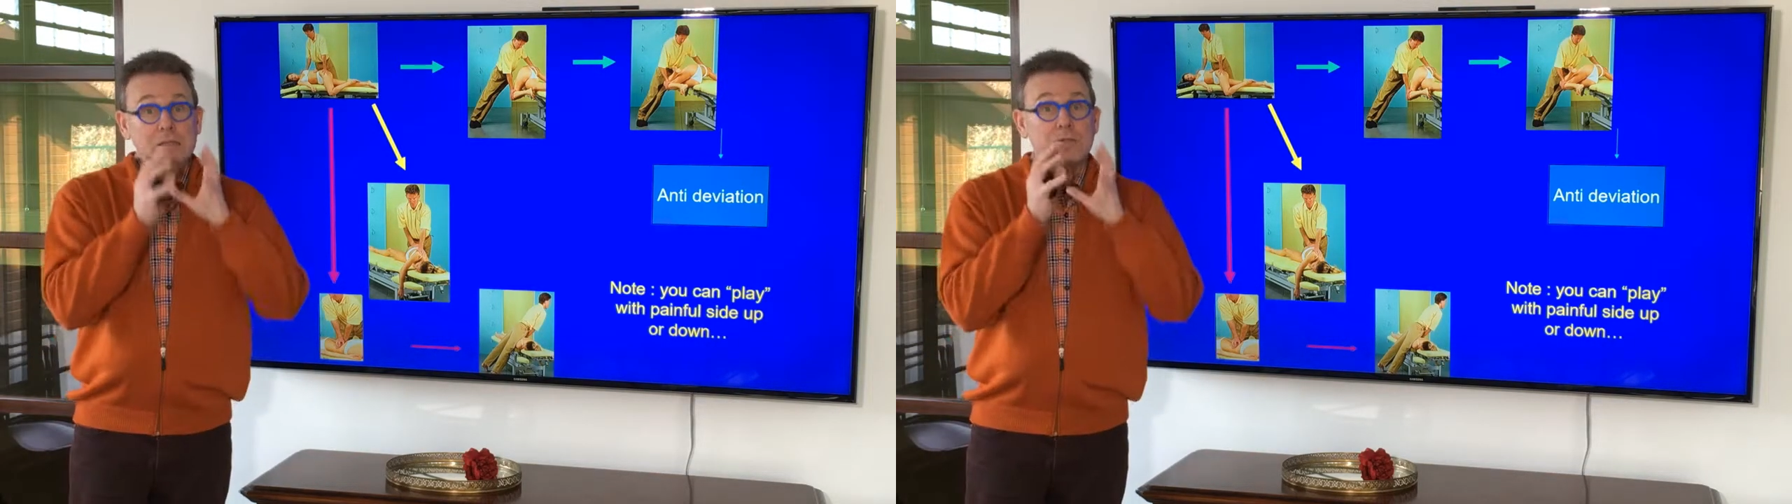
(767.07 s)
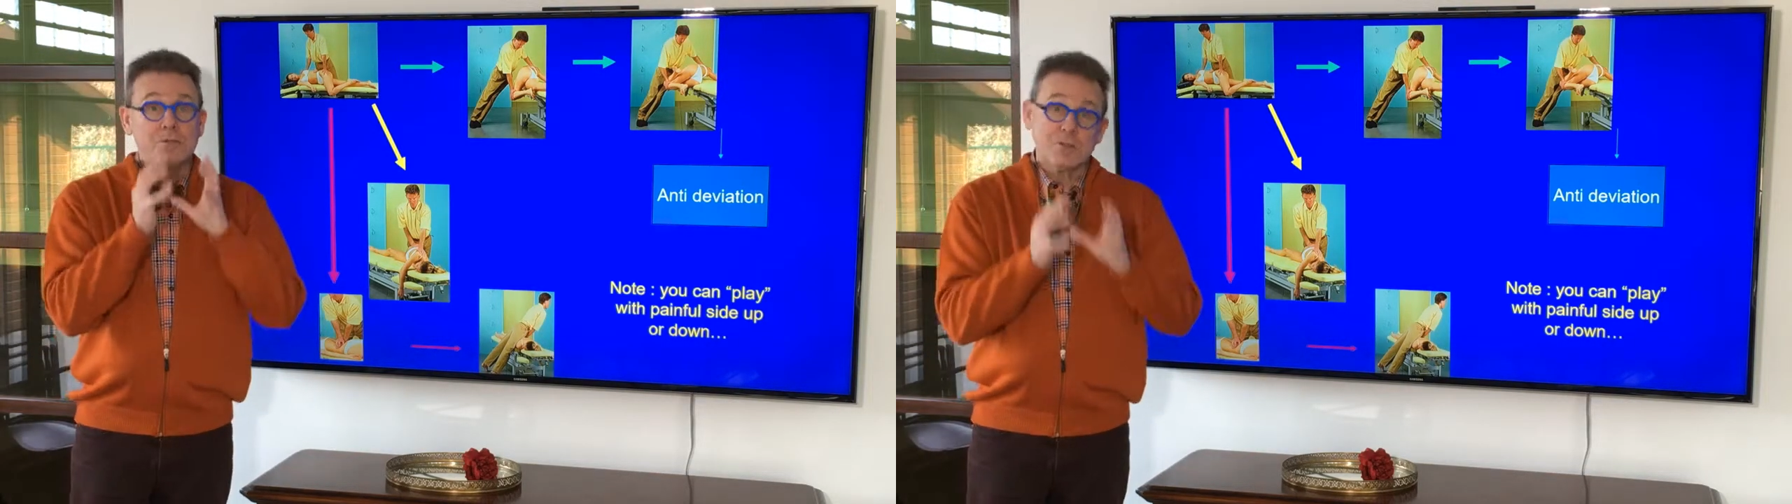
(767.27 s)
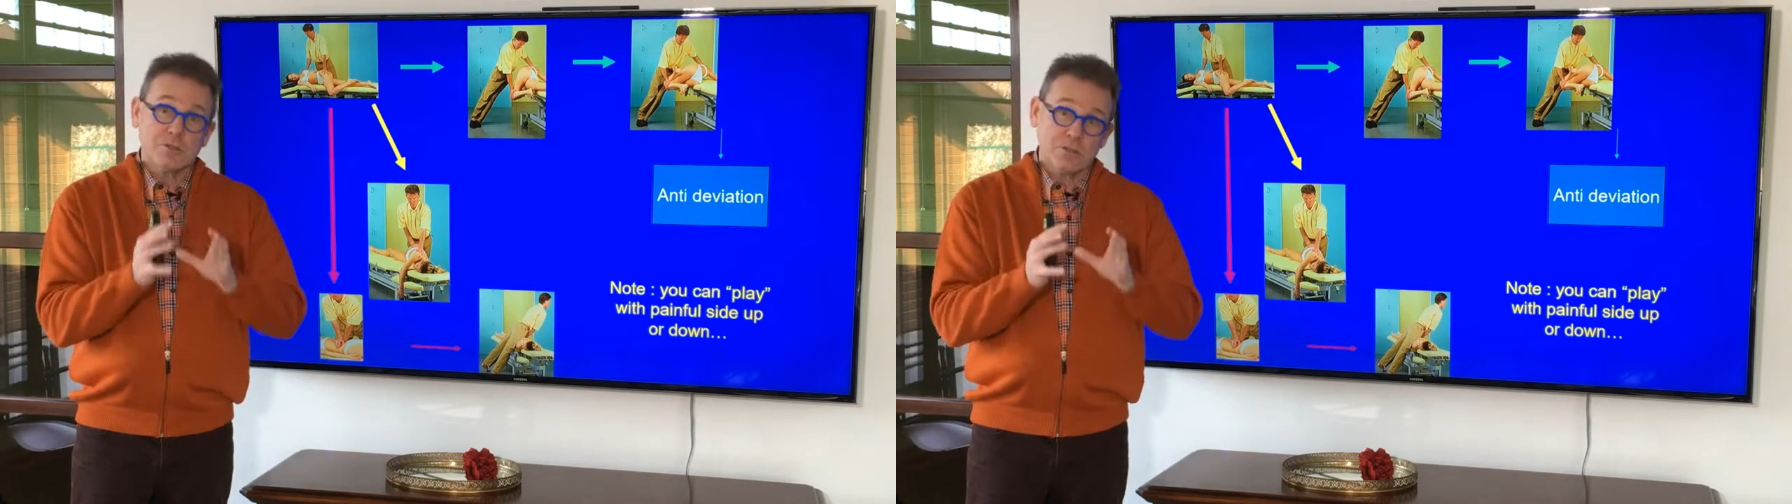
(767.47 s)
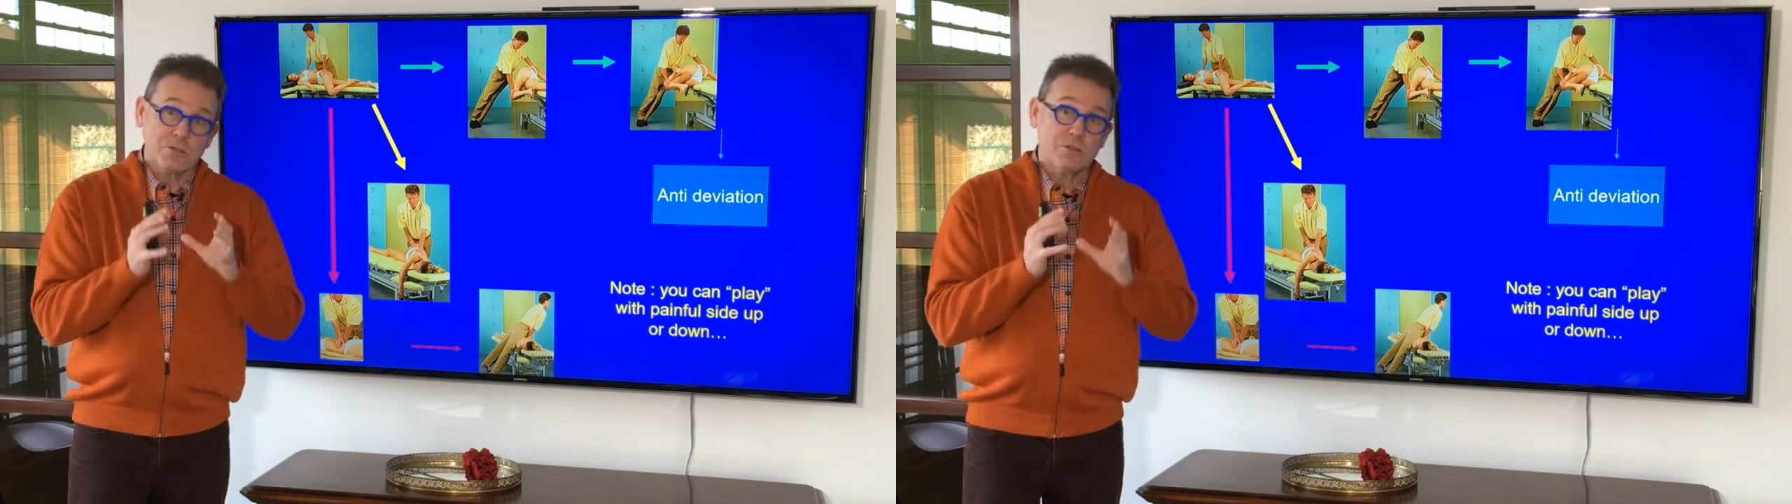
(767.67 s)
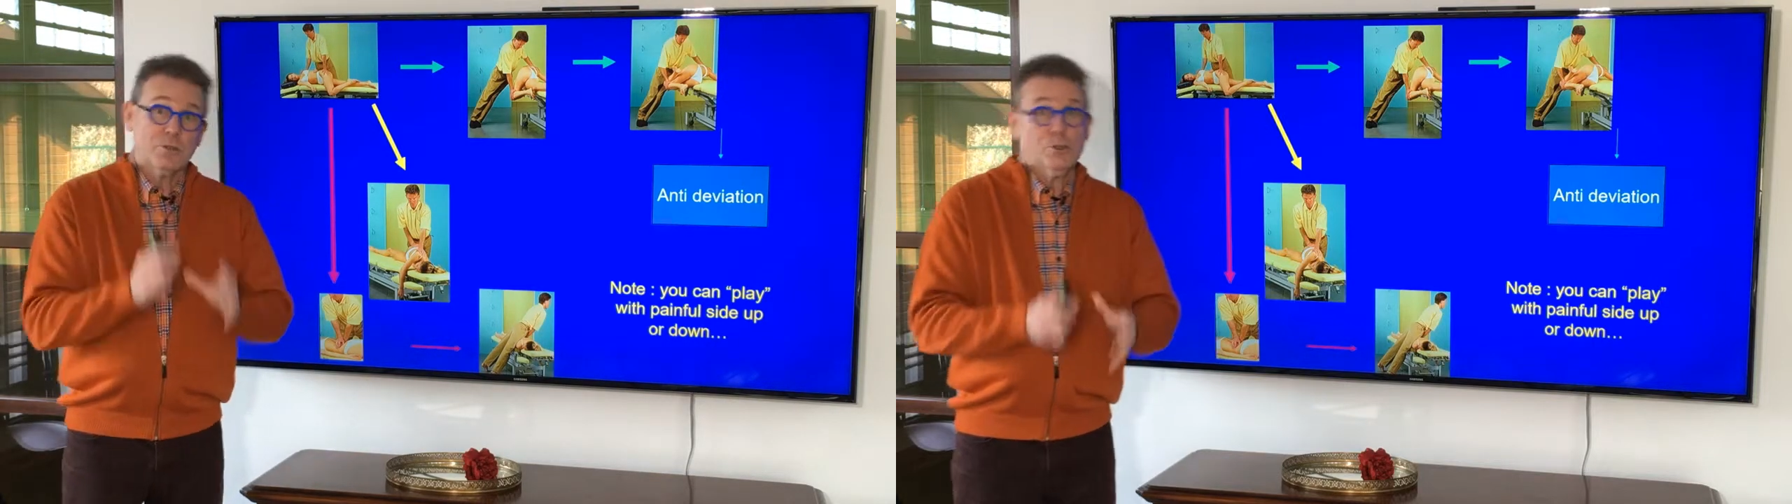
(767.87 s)
This
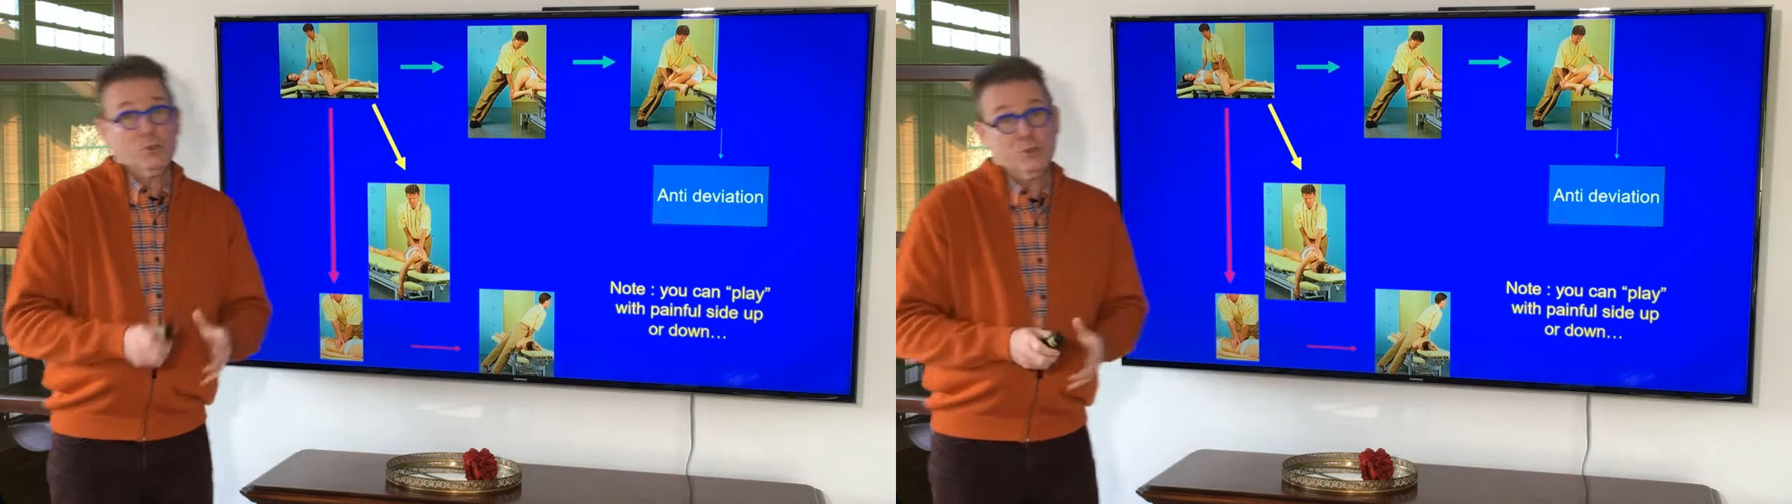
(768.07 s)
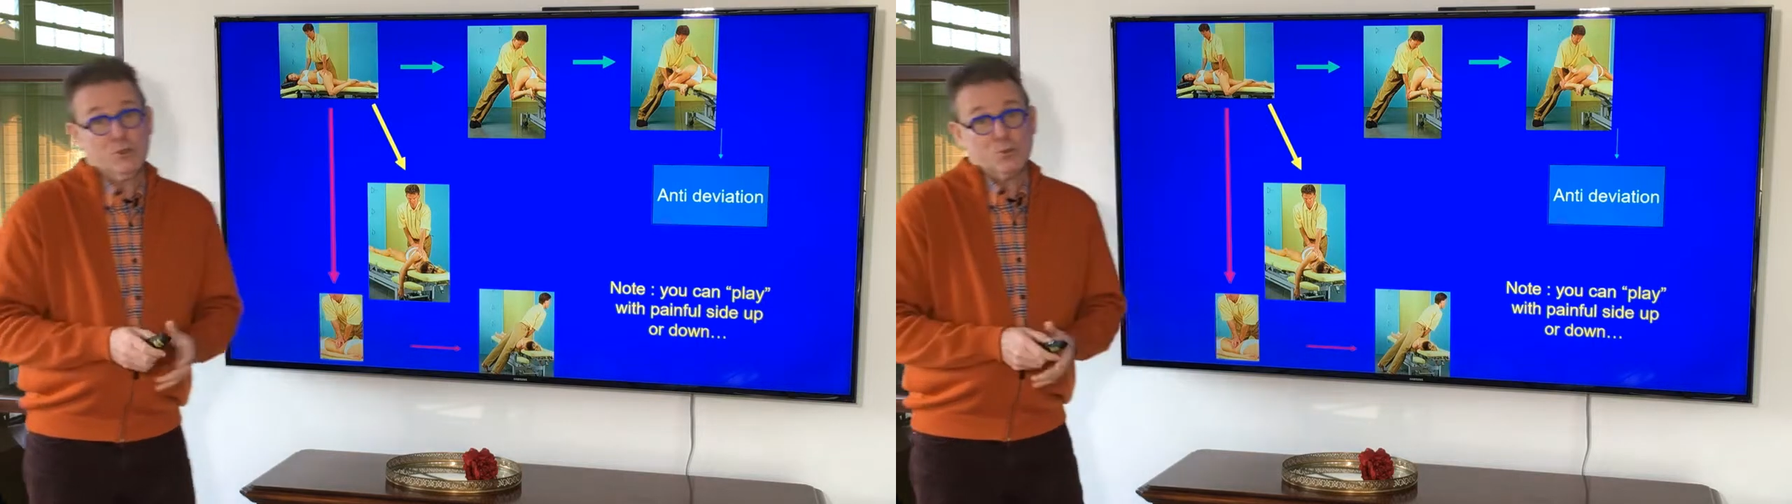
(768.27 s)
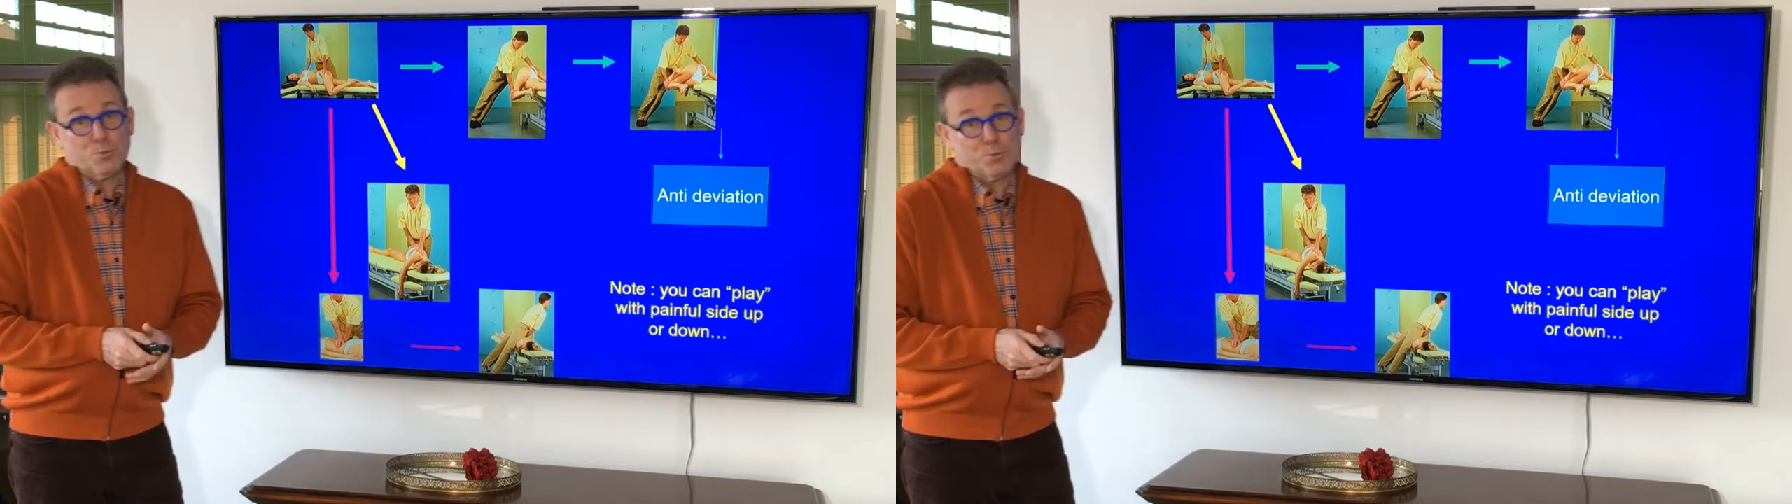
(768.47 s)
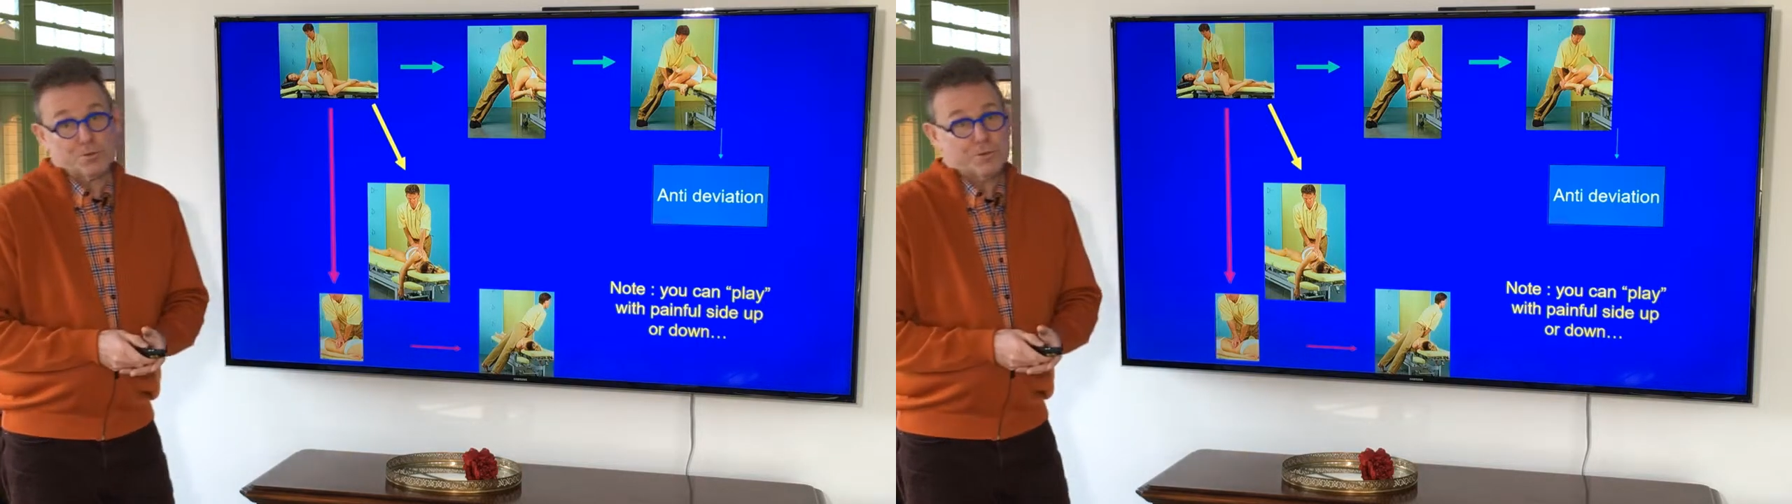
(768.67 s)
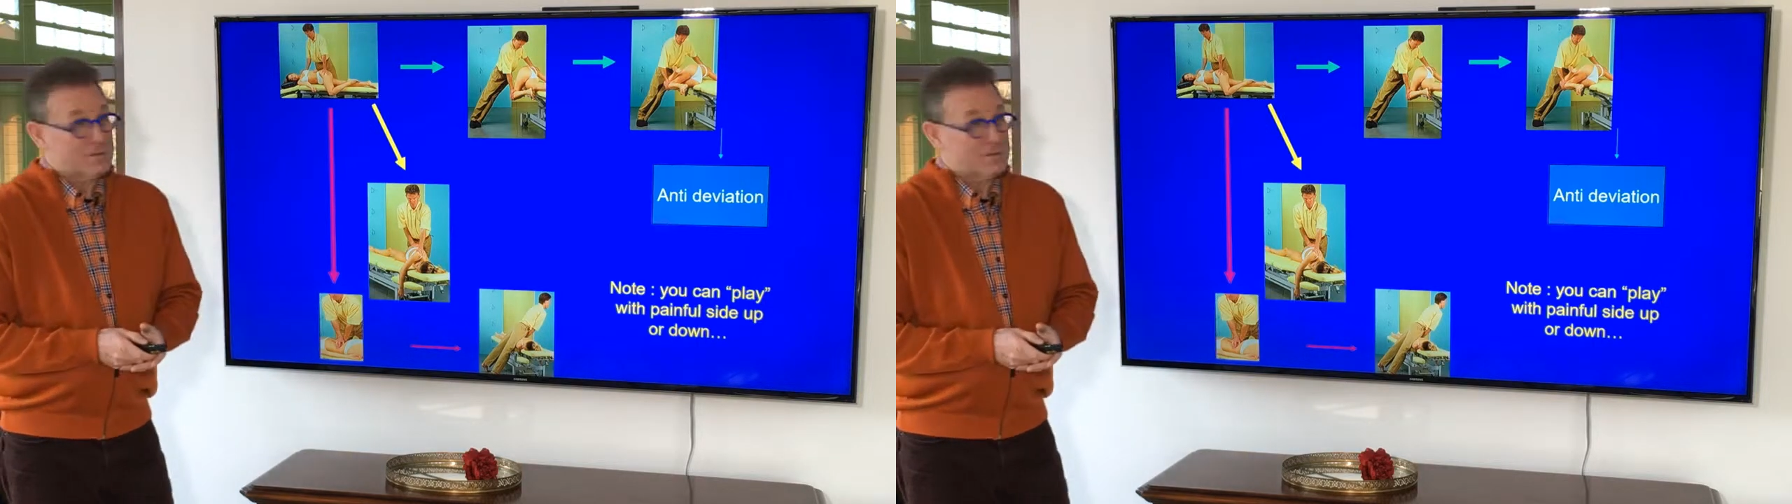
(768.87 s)
is super